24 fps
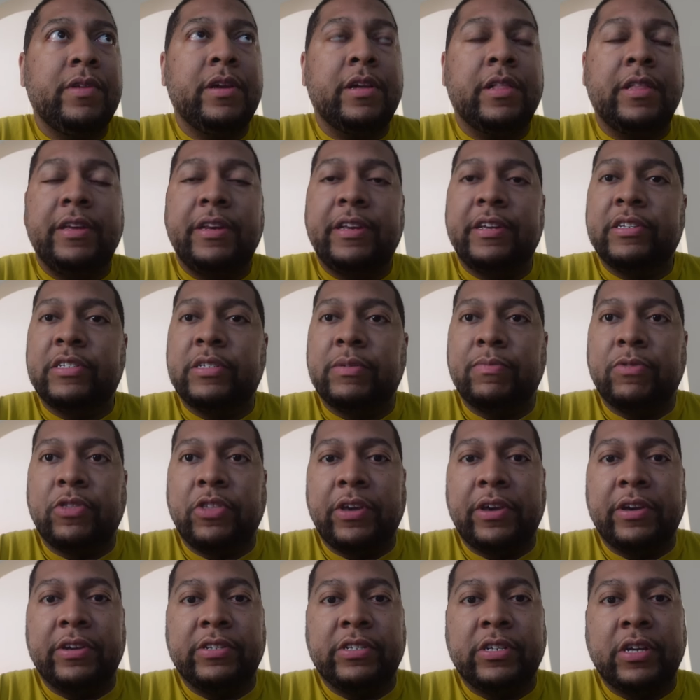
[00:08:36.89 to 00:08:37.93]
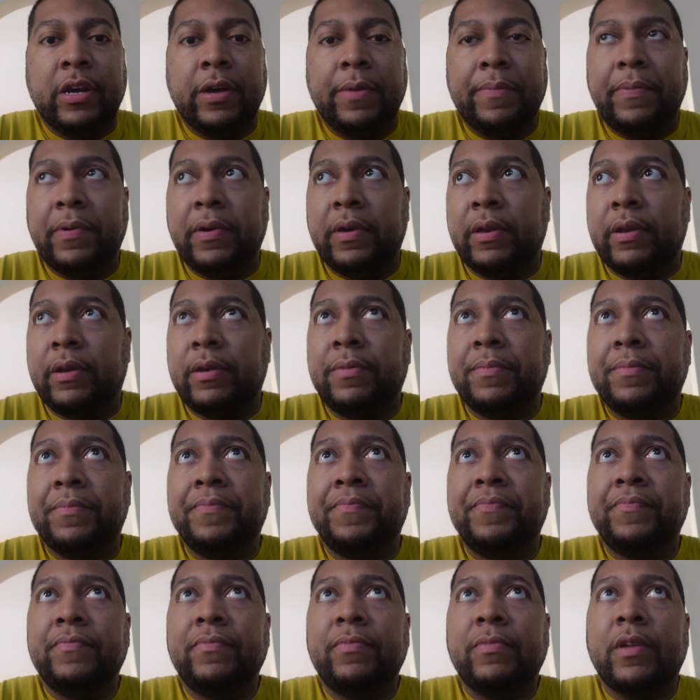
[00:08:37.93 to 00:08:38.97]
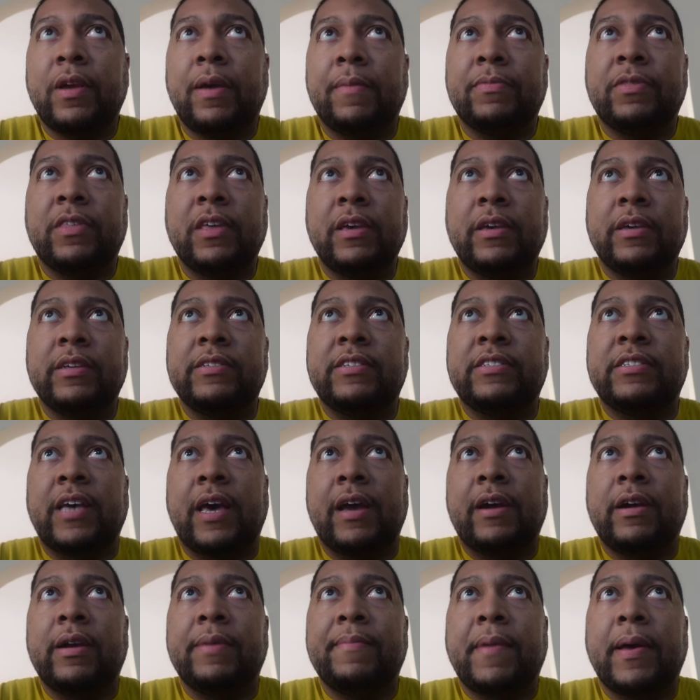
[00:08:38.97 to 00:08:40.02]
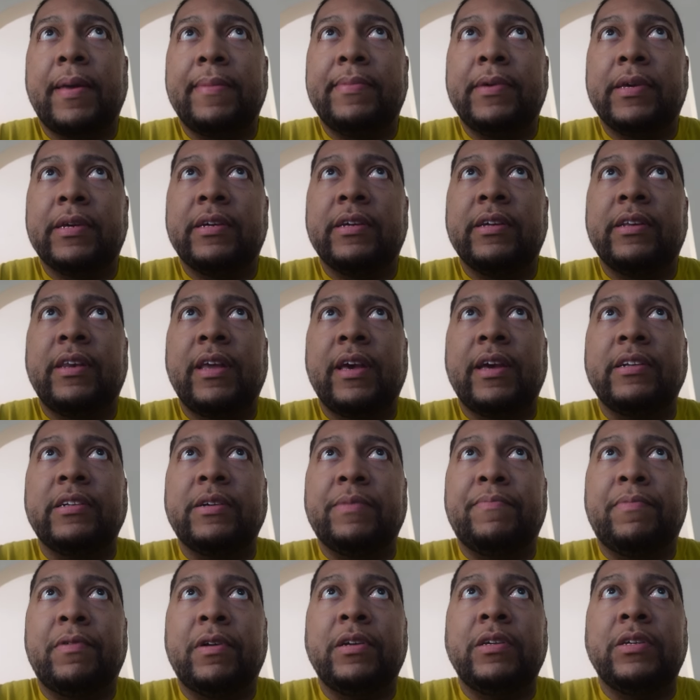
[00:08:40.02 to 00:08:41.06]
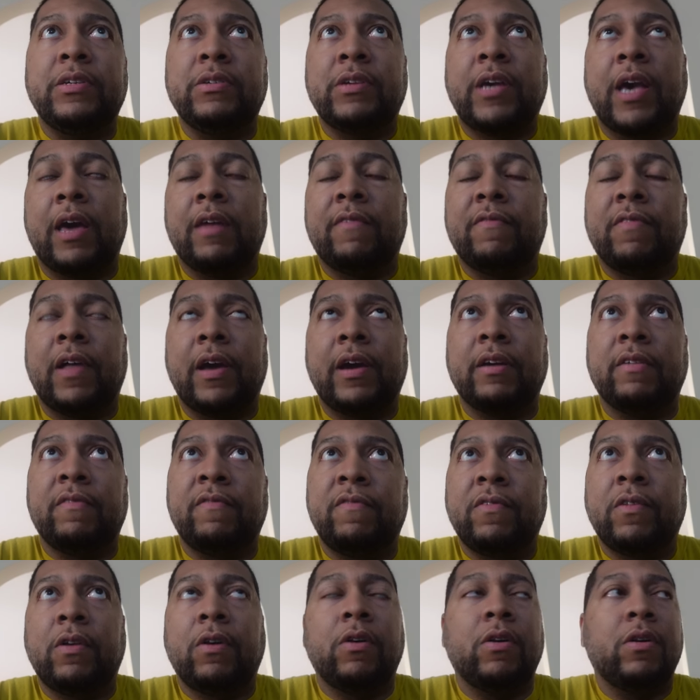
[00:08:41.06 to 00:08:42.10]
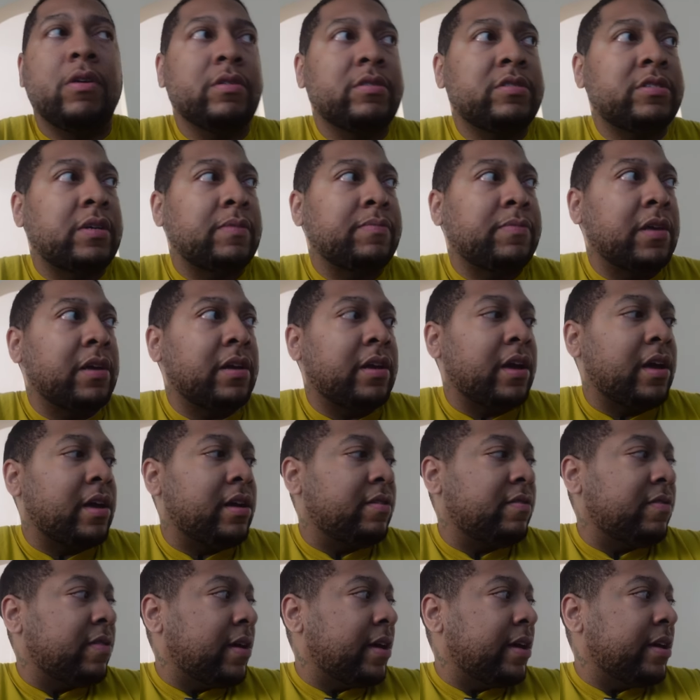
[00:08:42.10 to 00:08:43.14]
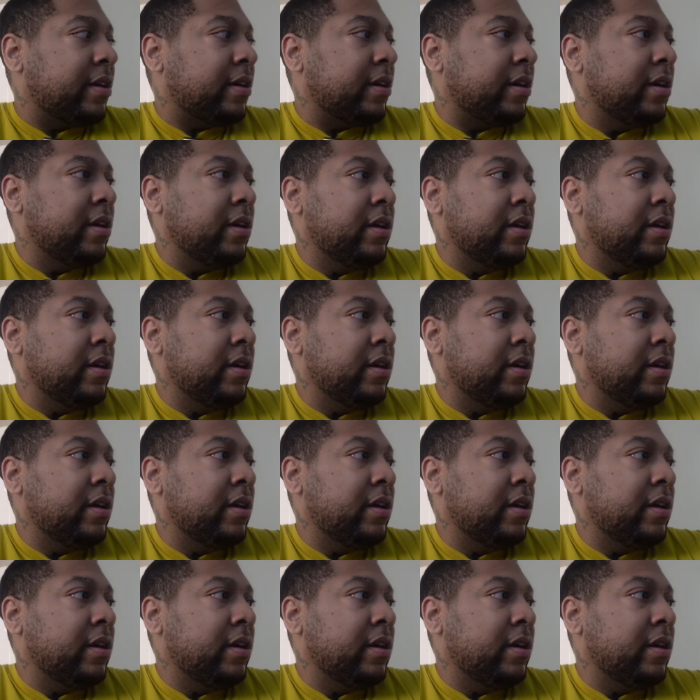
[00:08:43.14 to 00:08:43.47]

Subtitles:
cleaning some things up, and I'm thinking Saturday might be a good day to bring you kind of like a vlog, something kind of like